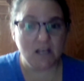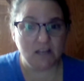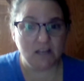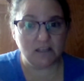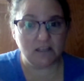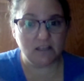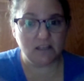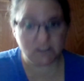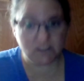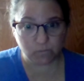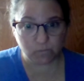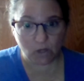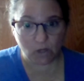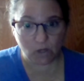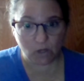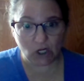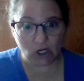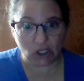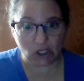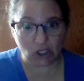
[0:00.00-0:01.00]
let's
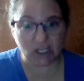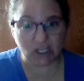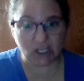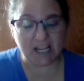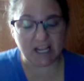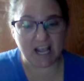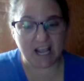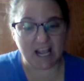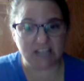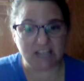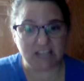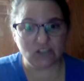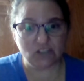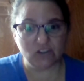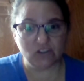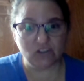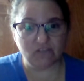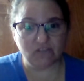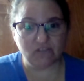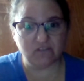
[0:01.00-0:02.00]
work, and so
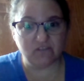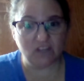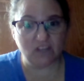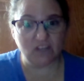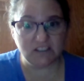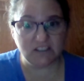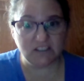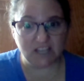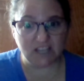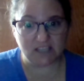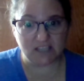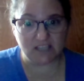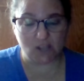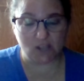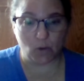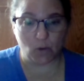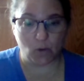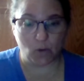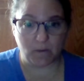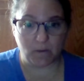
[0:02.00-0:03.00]
the floodgates
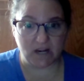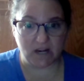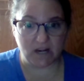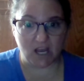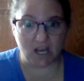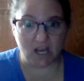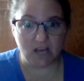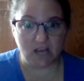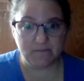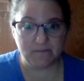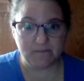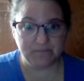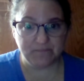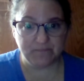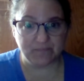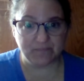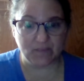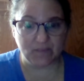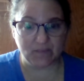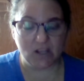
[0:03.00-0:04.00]
open up,
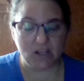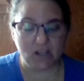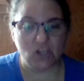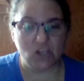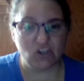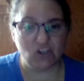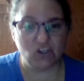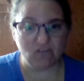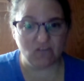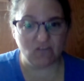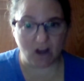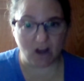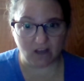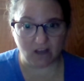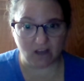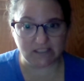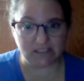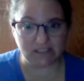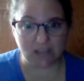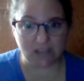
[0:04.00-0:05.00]
you've got all
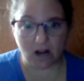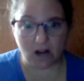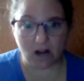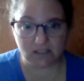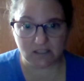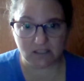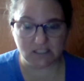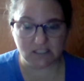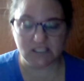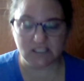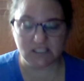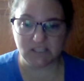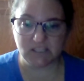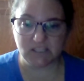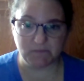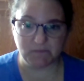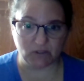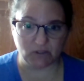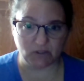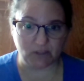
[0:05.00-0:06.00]
these toxins
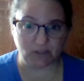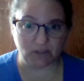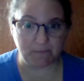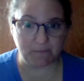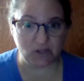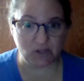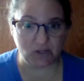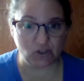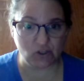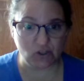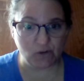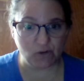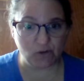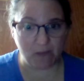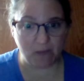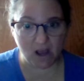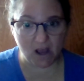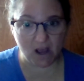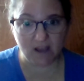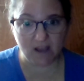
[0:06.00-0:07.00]
just built up in your
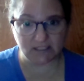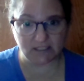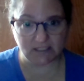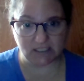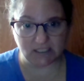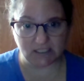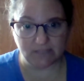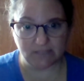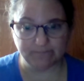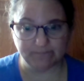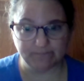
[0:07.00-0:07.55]
body.